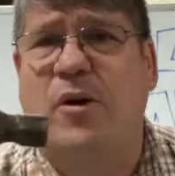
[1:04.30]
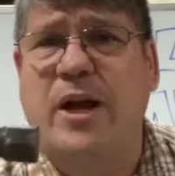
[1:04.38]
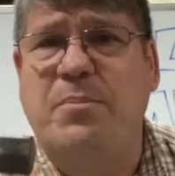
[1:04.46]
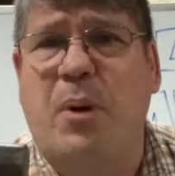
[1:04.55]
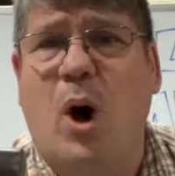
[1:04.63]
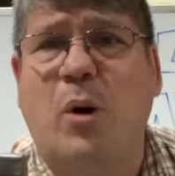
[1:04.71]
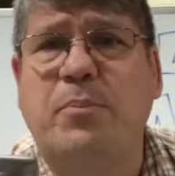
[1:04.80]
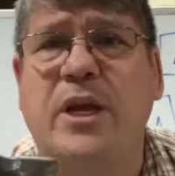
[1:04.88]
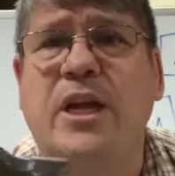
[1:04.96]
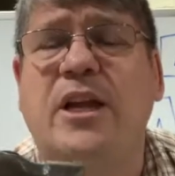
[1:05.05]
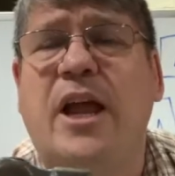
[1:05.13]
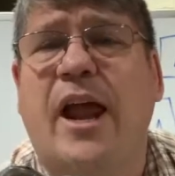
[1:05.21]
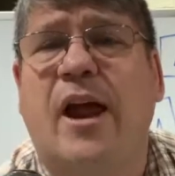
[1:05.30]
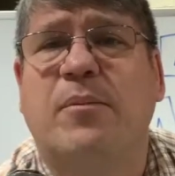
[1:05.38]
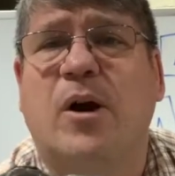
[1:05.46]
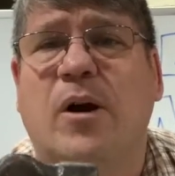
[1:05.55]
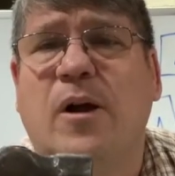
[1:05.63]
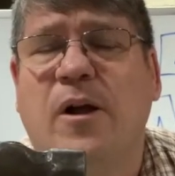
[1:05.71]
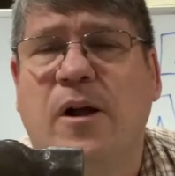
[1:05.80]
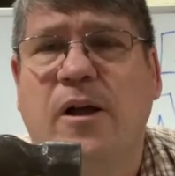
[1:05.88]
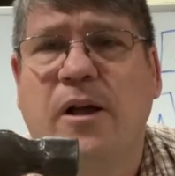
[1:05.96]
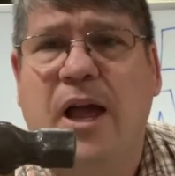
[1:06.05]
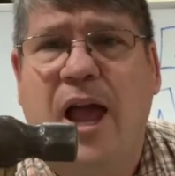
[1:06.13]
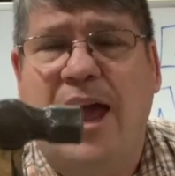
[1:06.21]
a ball-peen hammer.
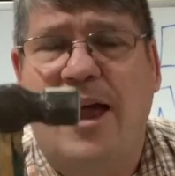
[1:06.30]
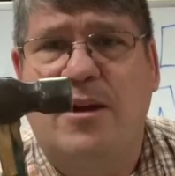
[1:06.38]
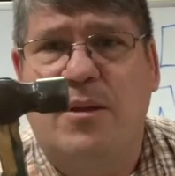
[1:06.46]
And